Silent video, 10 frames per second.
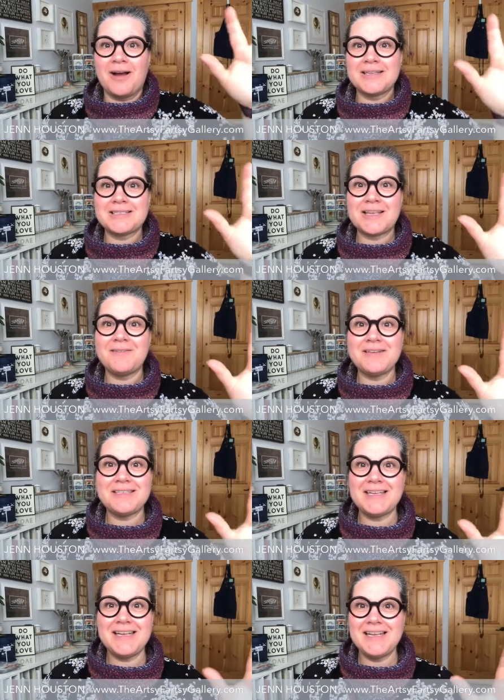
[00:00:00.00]

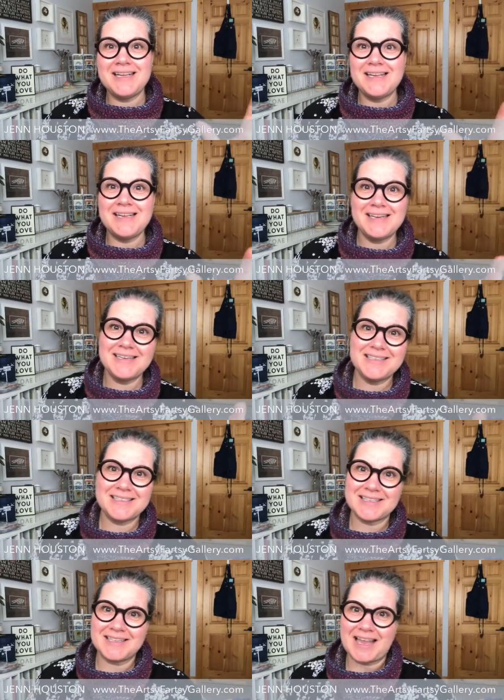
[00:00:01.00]
17
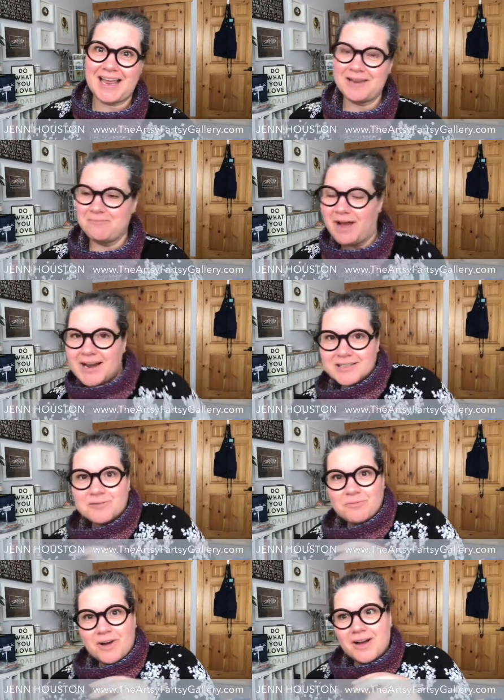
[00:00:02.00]
to like
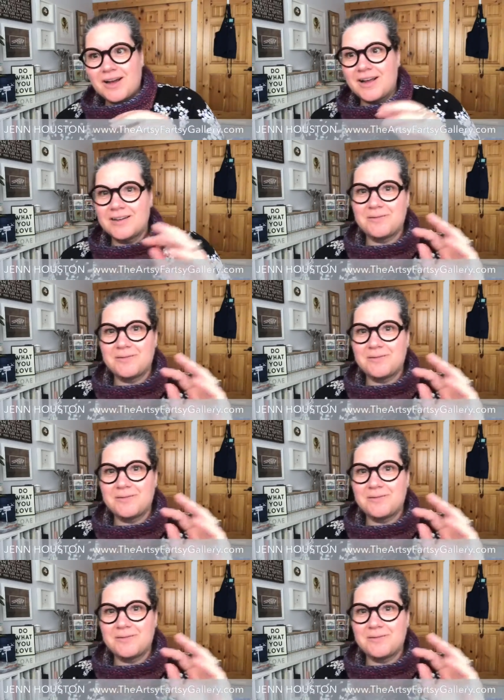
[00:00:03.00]
minus one.